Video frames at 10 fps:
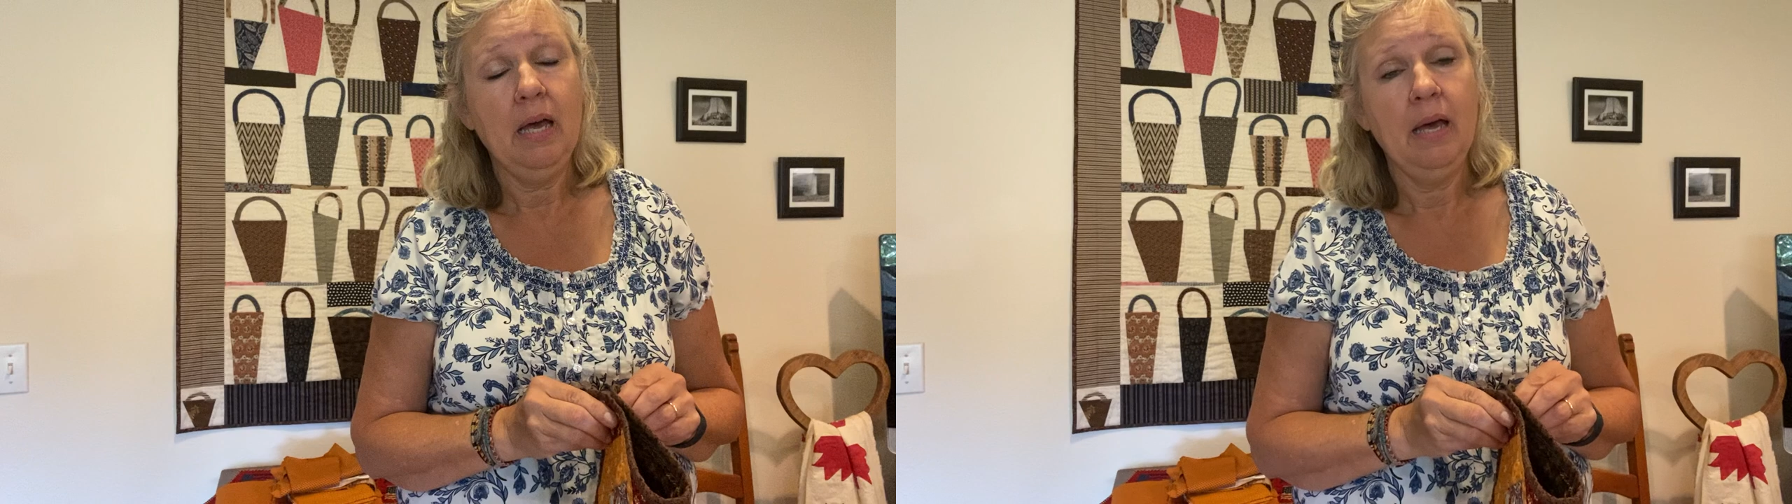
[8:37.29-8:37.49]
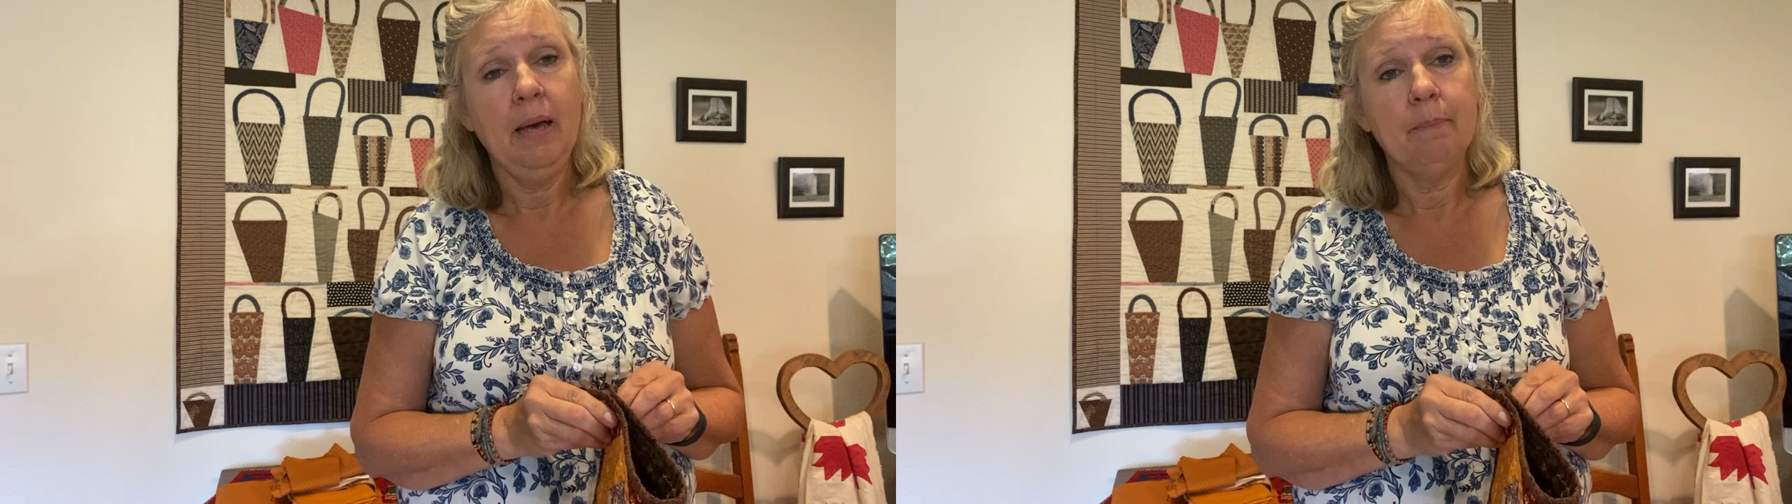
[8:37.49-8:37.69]

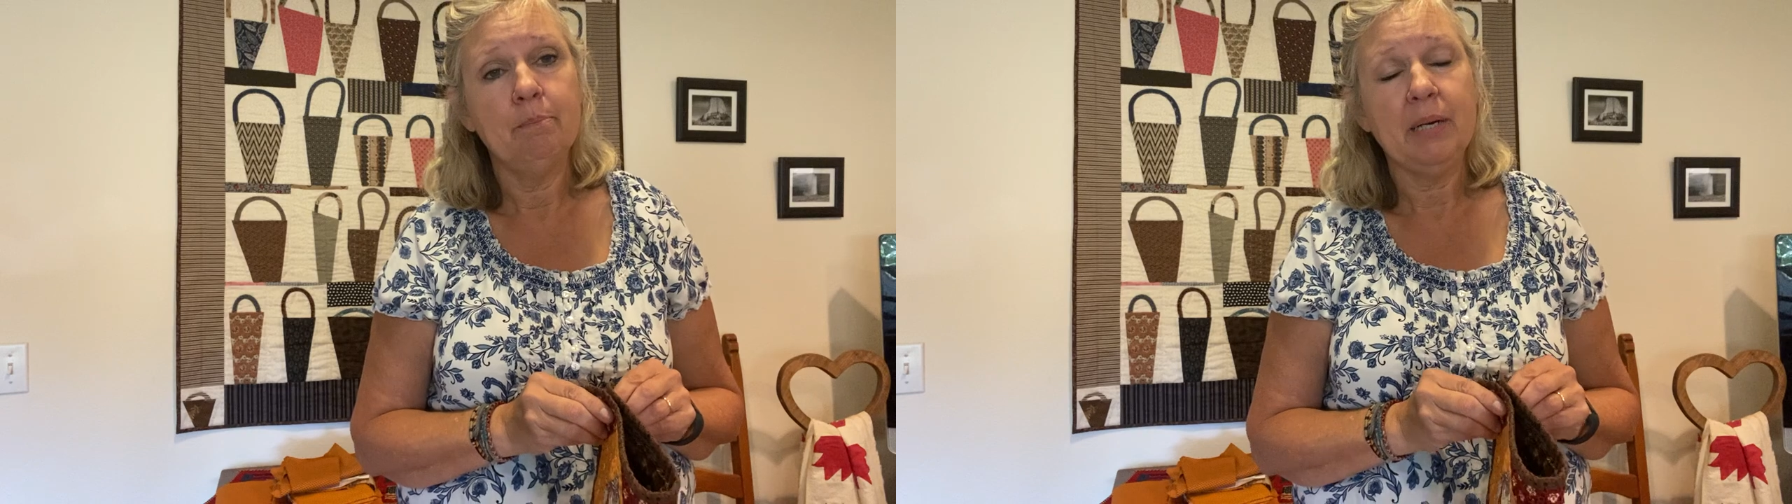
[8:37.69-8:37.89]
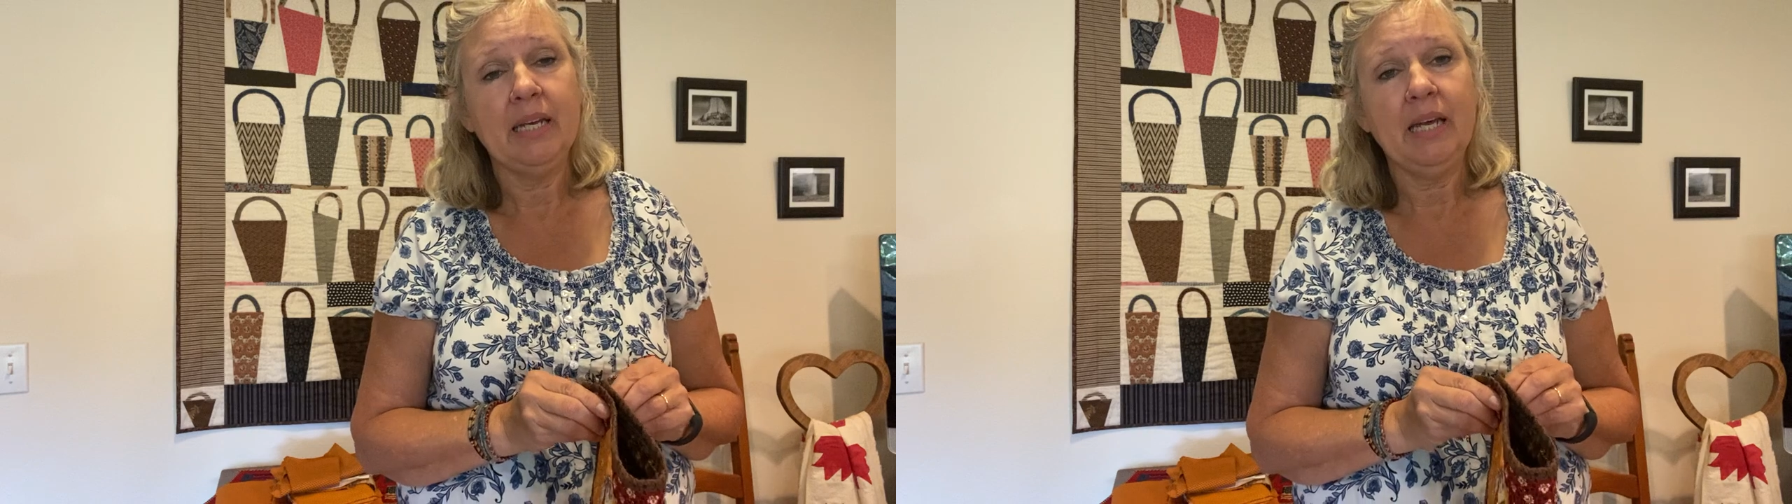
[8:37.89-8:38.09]
Um,
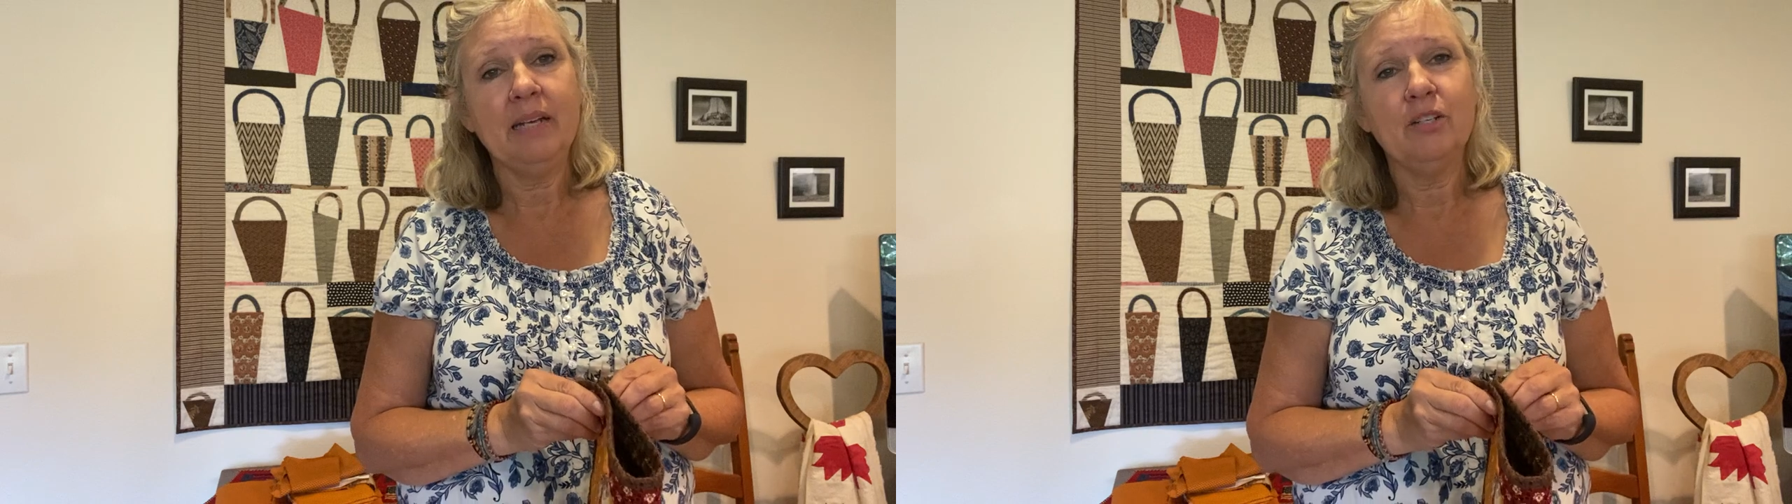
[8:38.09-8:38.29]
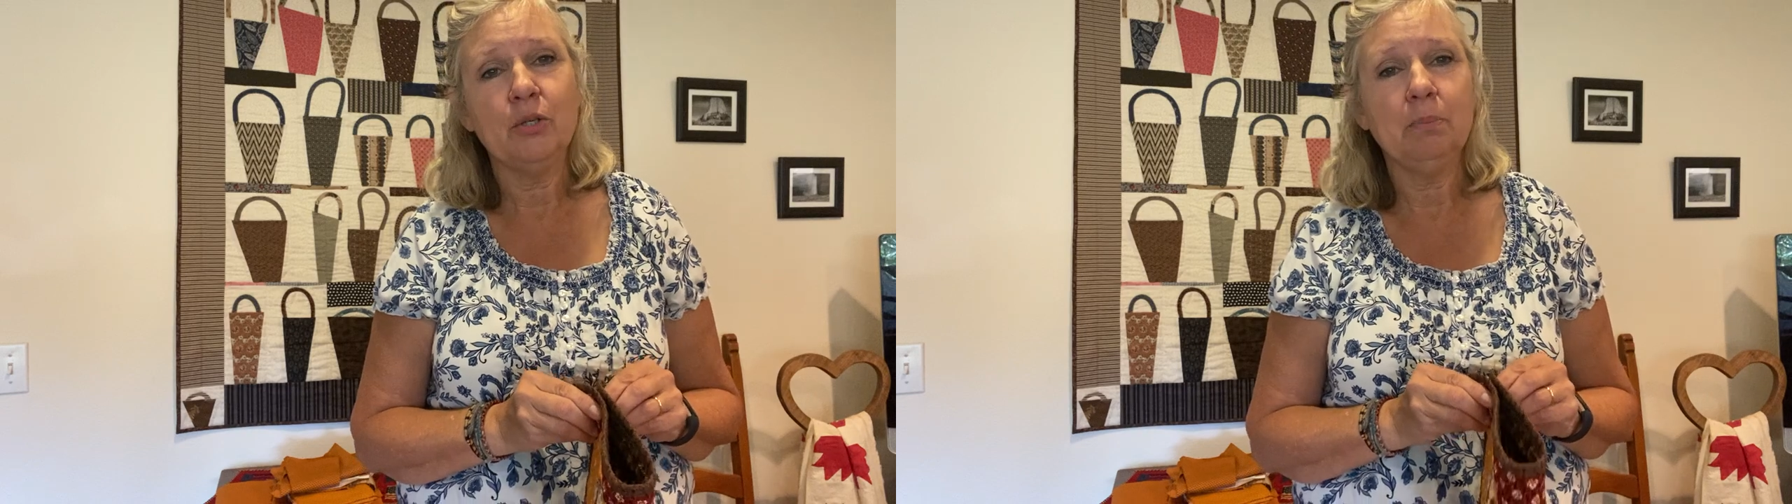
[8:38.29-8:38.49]
but I
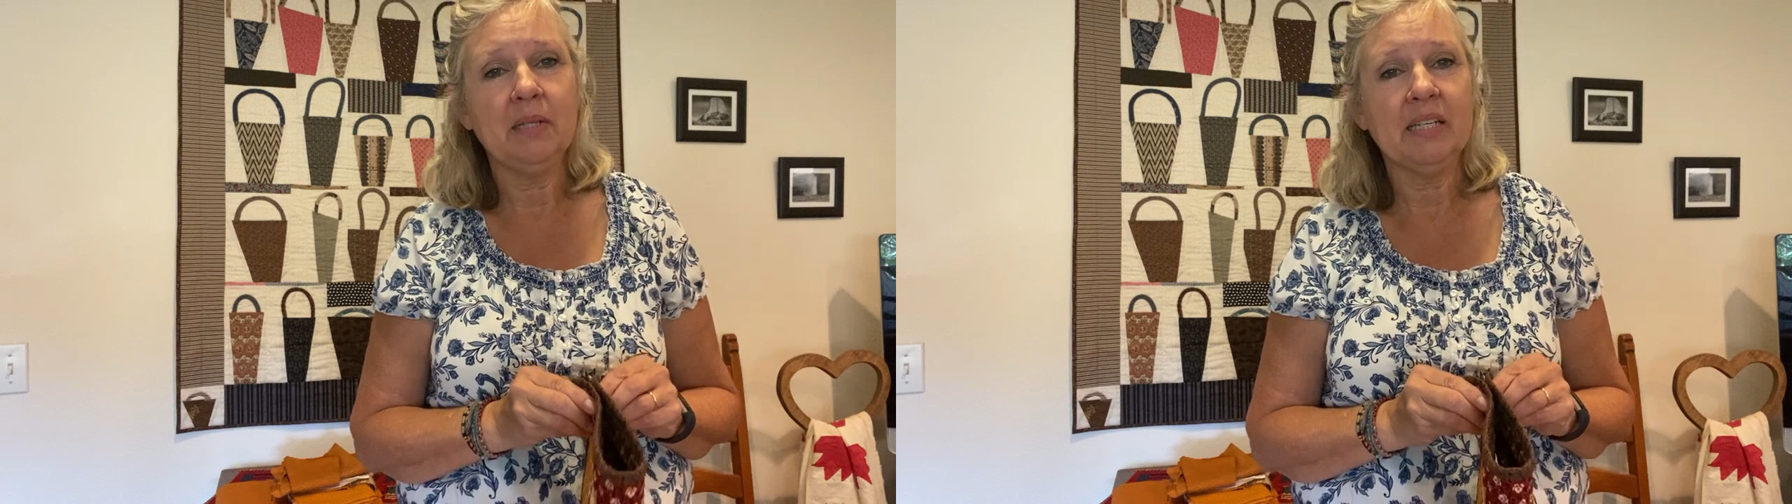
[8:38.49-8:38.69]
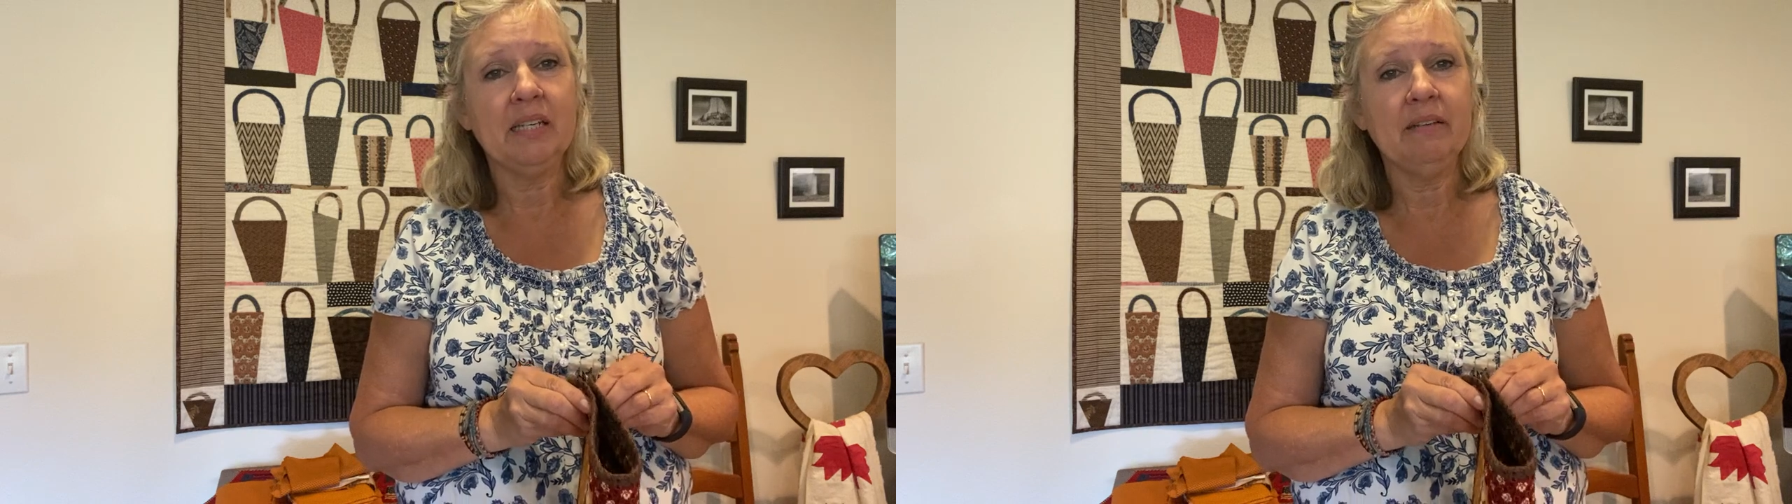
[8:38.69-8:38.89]
do
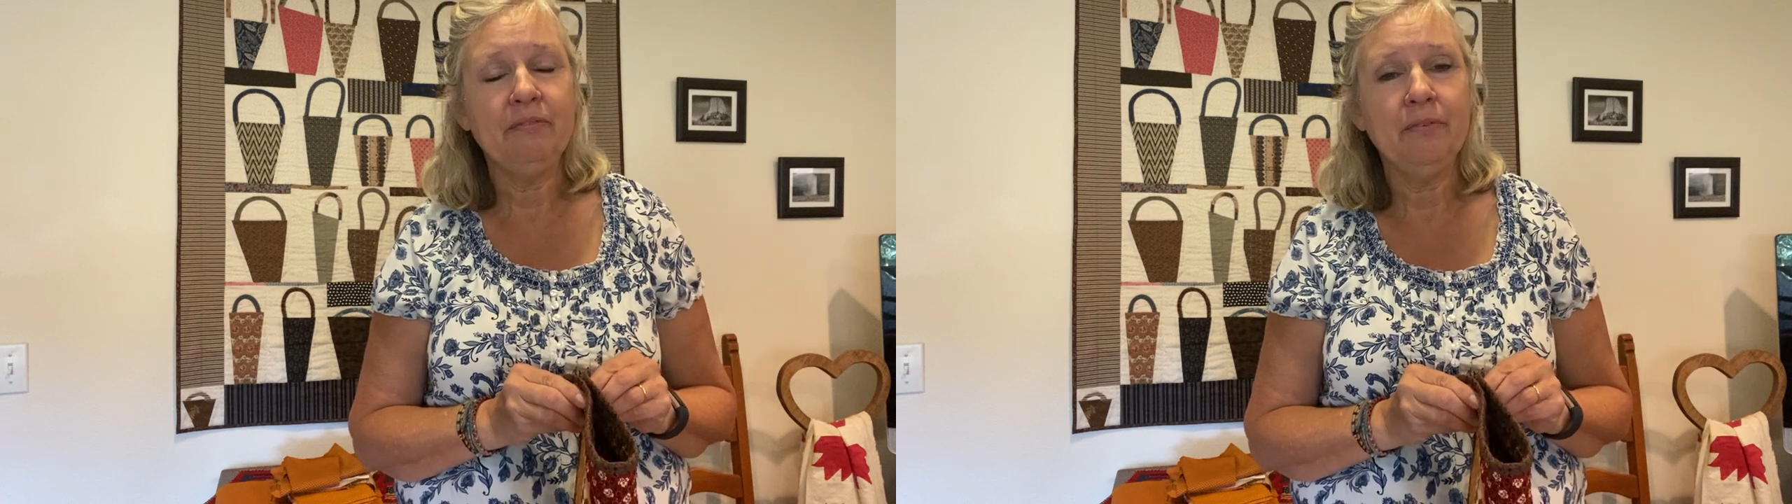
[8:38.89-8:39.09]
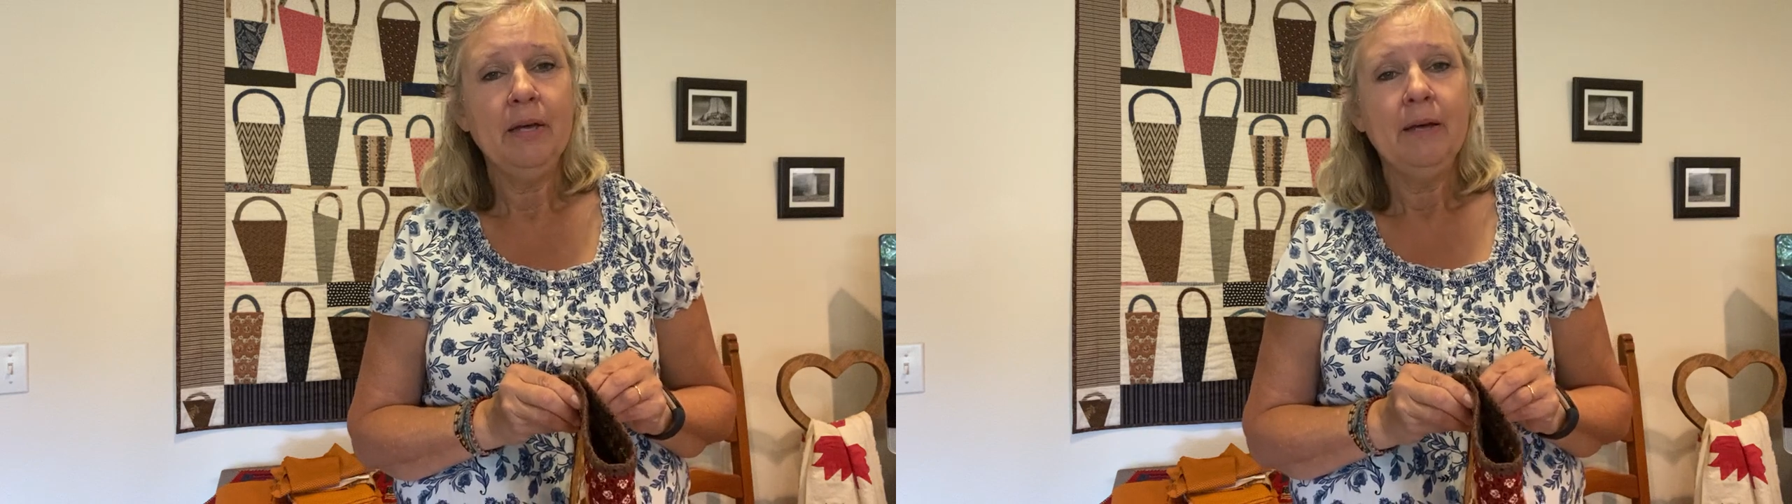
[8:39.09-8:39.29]
believe